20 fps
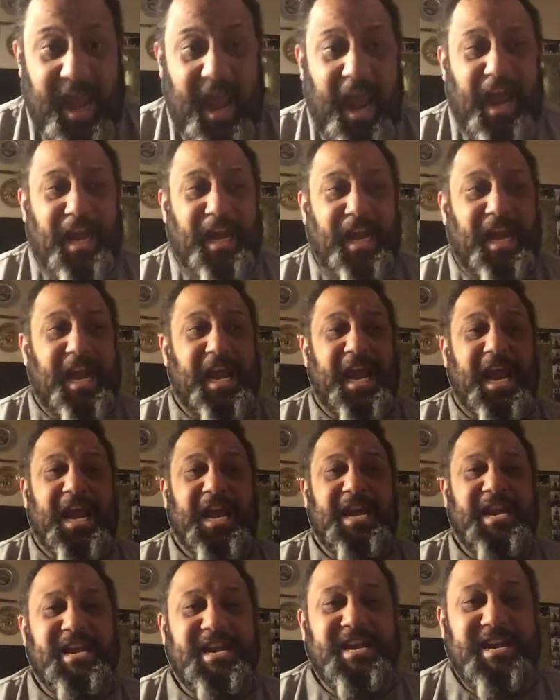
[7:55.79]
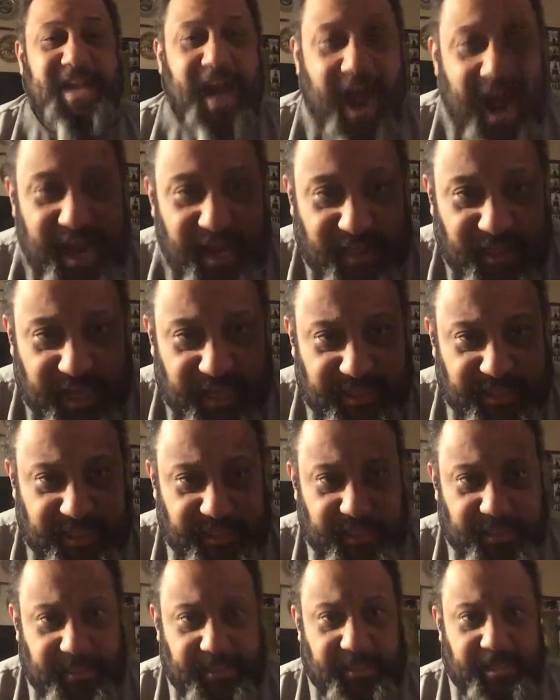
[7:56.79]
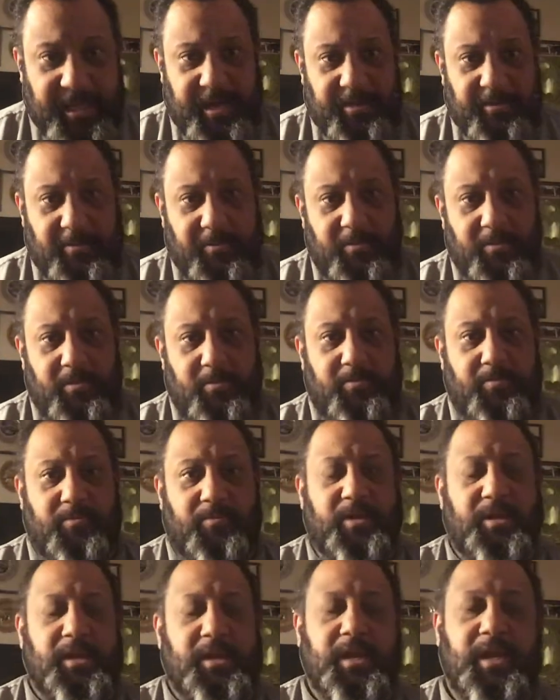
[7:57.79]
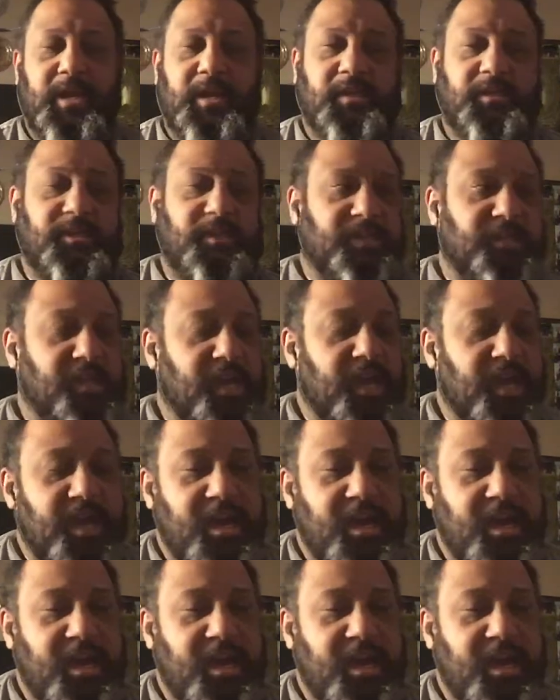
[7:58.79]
and he annihilates this thing with it. It's